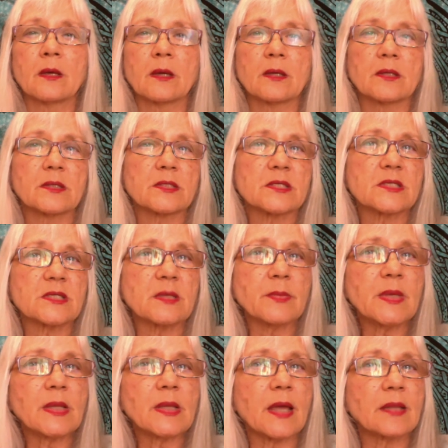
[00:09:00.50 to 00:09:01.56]

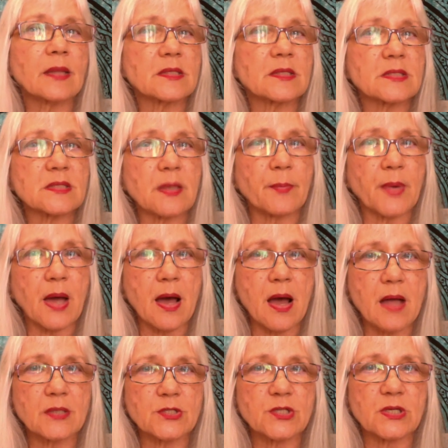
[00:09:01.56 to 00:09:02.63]
stimulate the
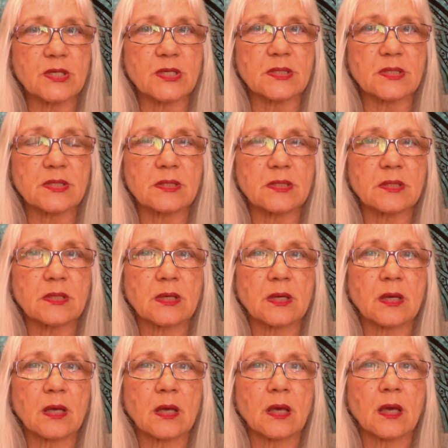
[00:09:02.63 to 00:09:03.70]
subconscious
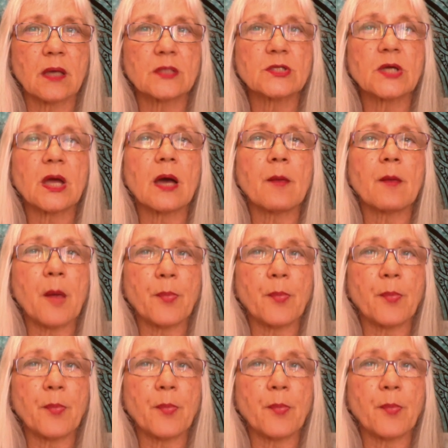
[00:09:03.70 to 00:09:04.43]
to come up